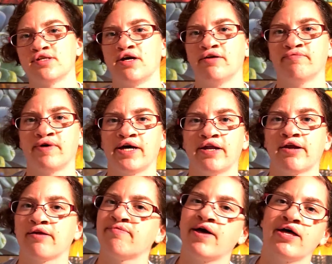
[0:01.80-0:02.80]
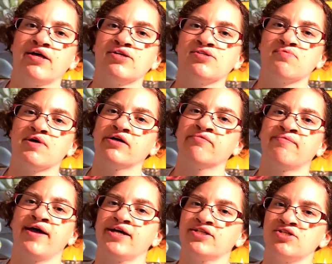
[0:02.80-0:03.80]
non-binary pals.
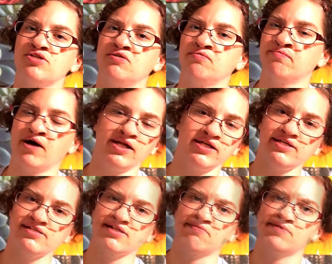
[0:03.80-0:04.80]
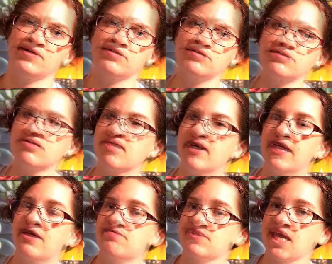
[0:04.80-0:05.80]
Welcome back to Botany Snippets.
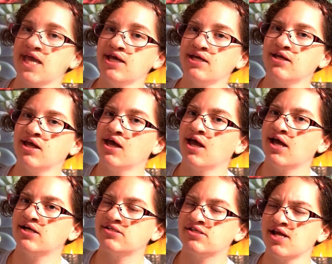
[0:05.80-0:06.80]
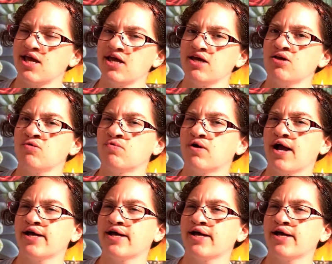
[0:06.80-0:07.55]
My name's Kate, and today we're